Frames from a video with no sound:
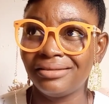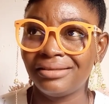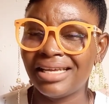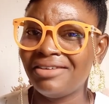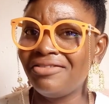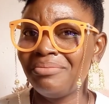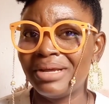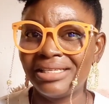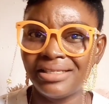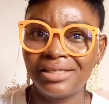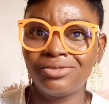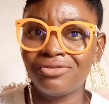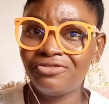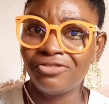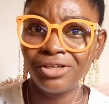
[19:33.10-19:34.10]
gave him a set
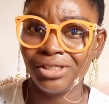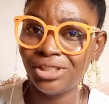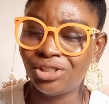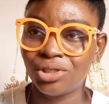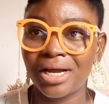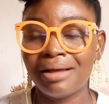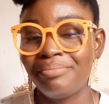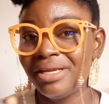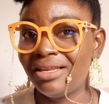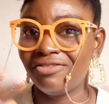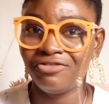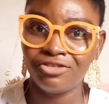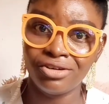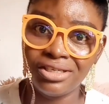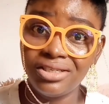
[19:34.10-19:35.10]
of furniture. I they
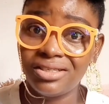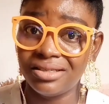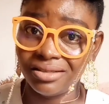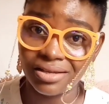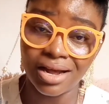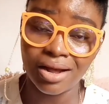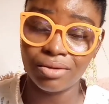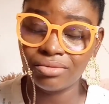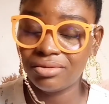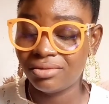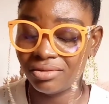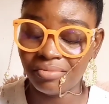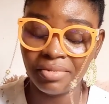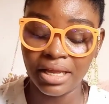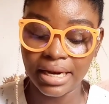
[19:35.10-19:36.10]
furnished his house,
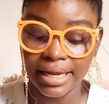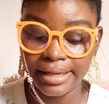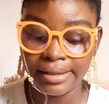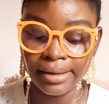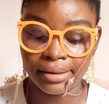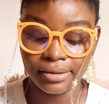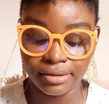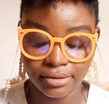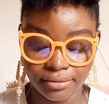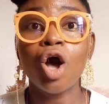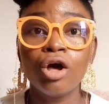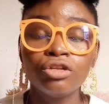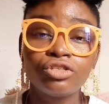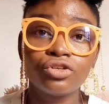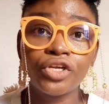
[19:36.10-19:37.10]
something like that.
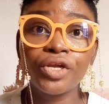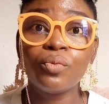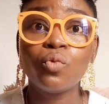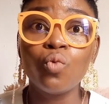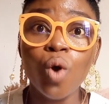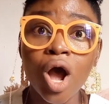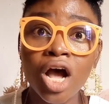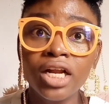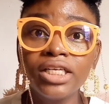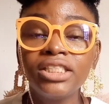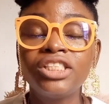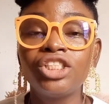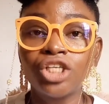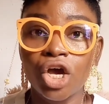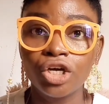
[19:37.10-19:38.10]
Also, the
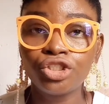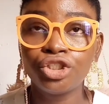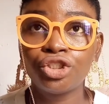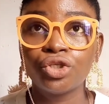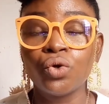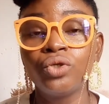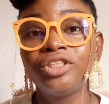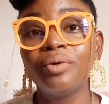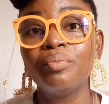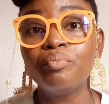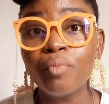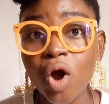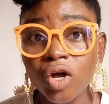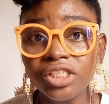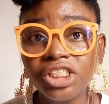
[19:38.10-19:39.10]
one talk show, the
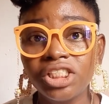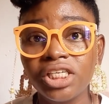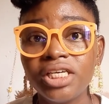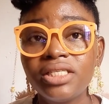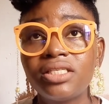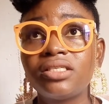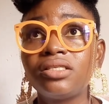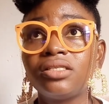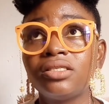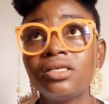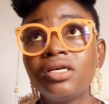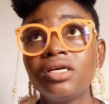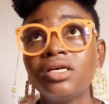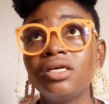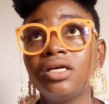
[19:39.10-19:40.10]
Munchies
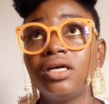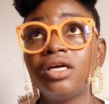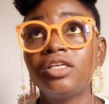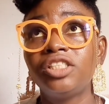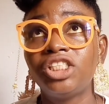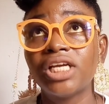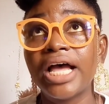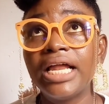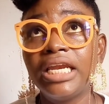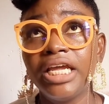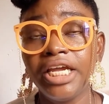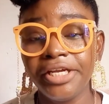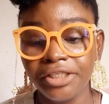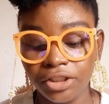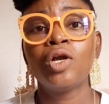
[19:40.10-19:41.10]

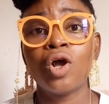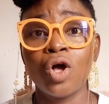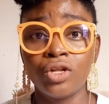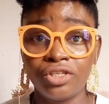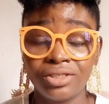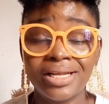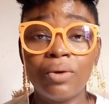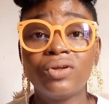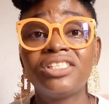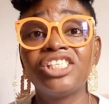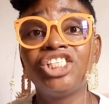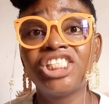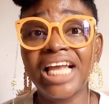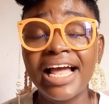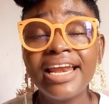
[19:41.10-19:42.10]
challenge. Also, there was a
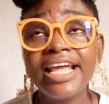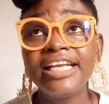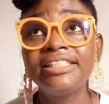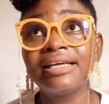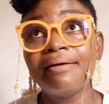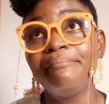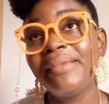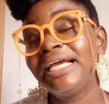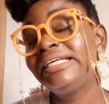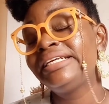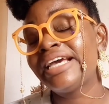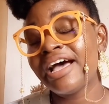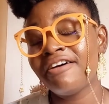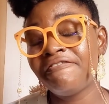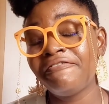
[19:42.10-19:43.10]
challenge that made
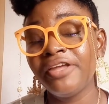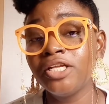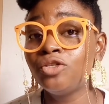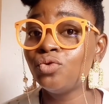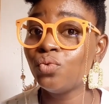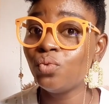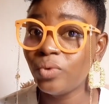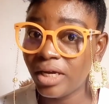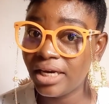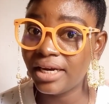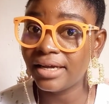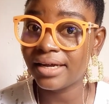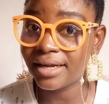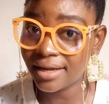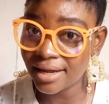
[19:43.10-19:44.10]
Kathy to win
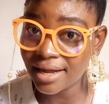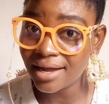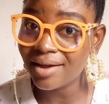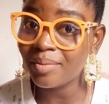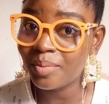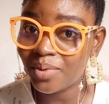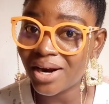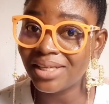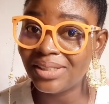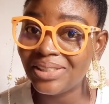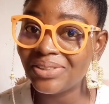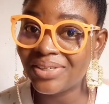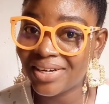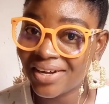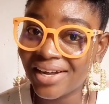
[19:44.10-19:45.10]
a car, a brand
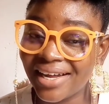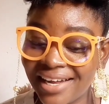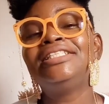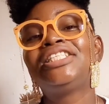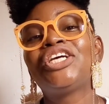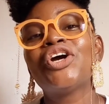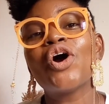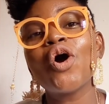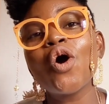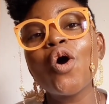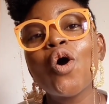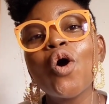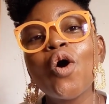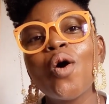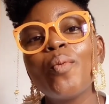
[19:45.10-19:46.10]
new car. And the
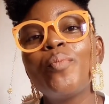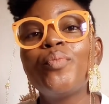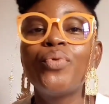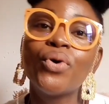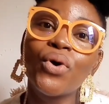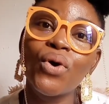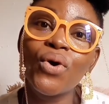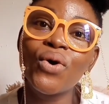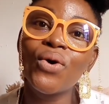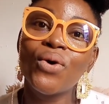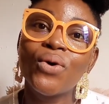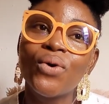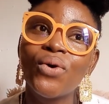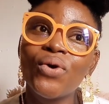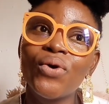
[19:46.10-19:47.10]

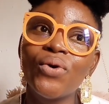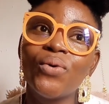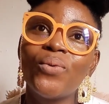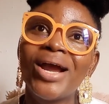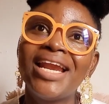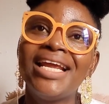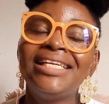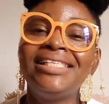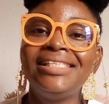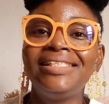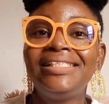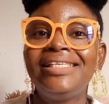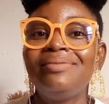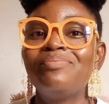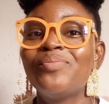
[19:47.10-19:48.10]
Oppo, where they did
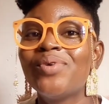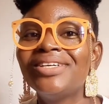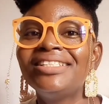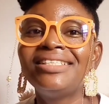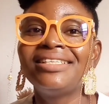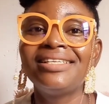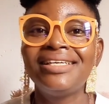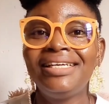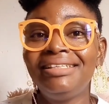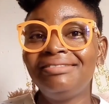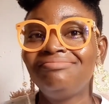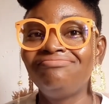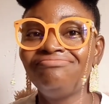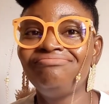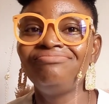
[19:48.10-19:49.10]
the
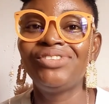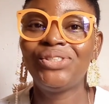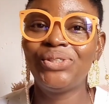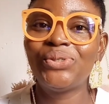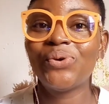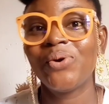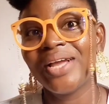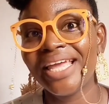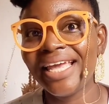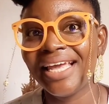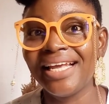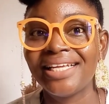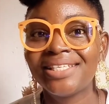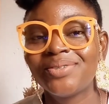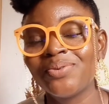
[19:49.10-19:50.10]
modeling
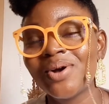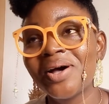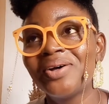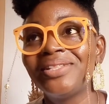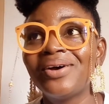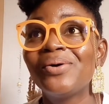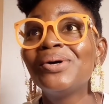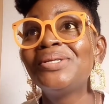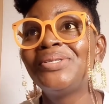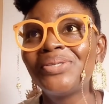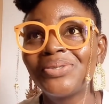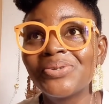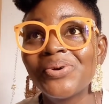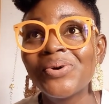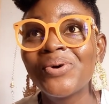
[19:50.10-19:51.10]
showcase. Wow, that was
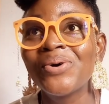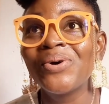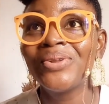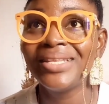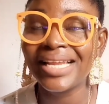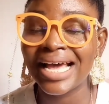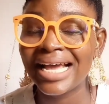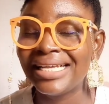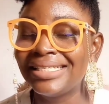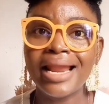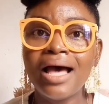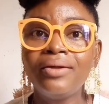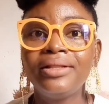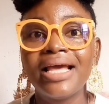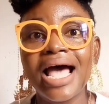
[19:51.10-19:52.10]
so nice.
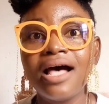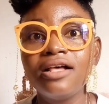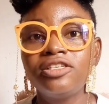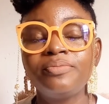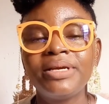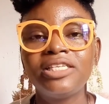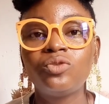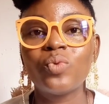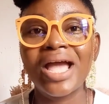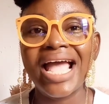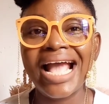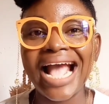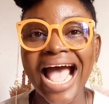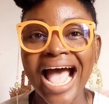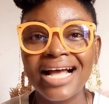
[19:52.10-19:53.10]
Now, the housemates were
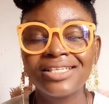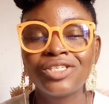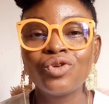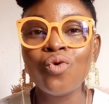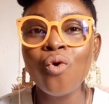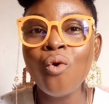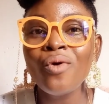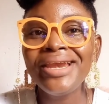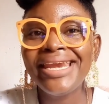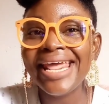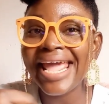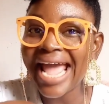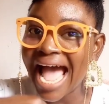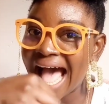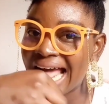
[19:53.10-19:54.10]
asked who
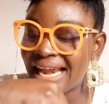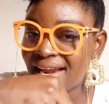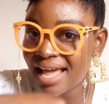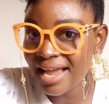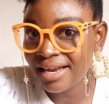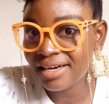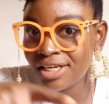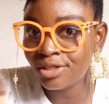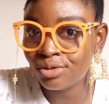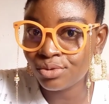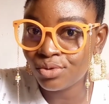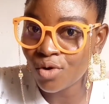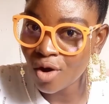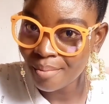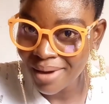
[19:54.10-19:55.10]
they are likely to
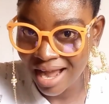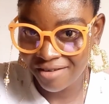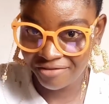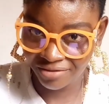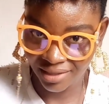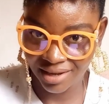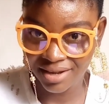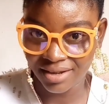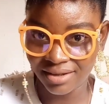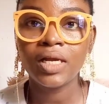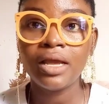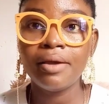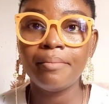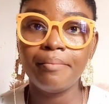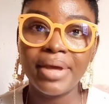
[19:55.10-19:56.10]
come after.
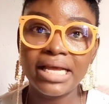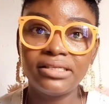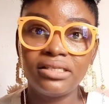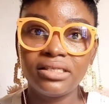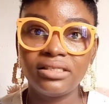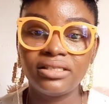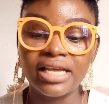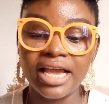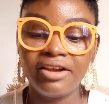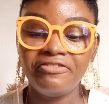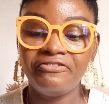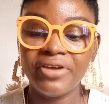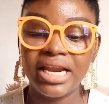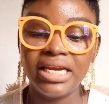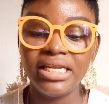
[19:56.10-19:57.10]
Mercy said
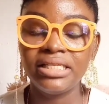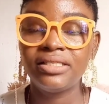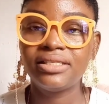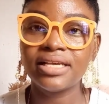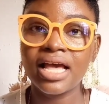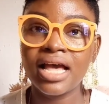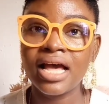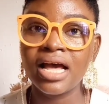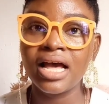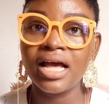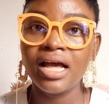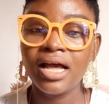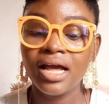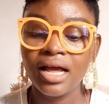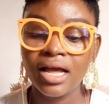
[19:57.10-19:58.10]
Venita
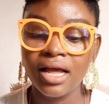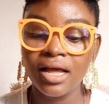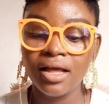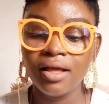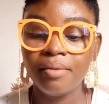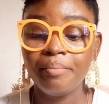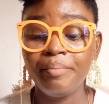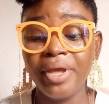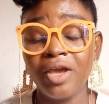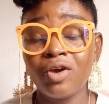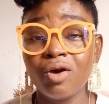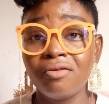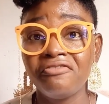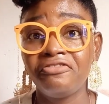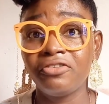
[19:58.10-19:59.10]
may
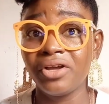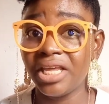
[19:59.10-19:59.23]
come for